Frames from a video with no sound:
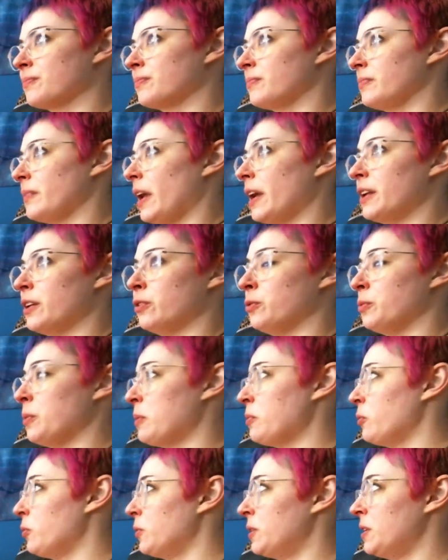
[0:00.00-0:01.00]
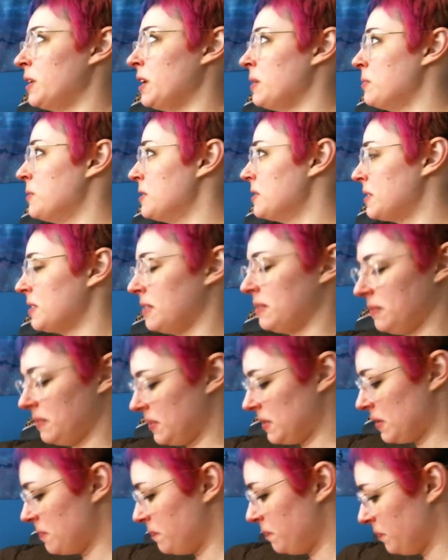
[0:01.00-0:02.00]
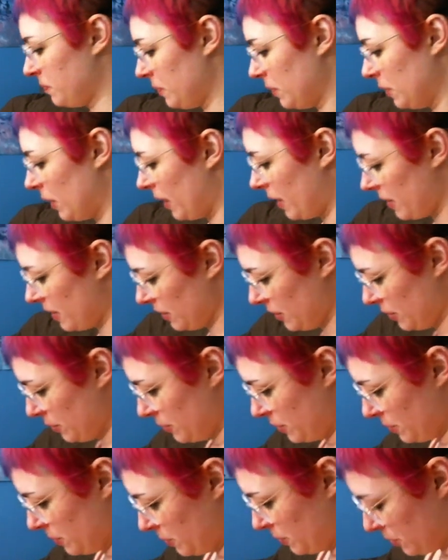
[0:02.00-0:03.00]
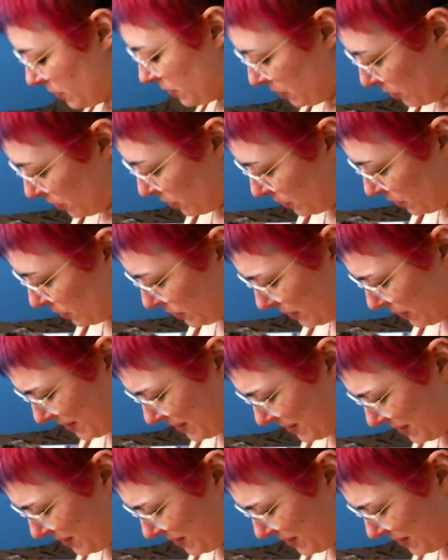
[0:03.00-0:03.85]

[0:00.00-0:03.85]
don't remember what her name is. Some YouTube streamer who does like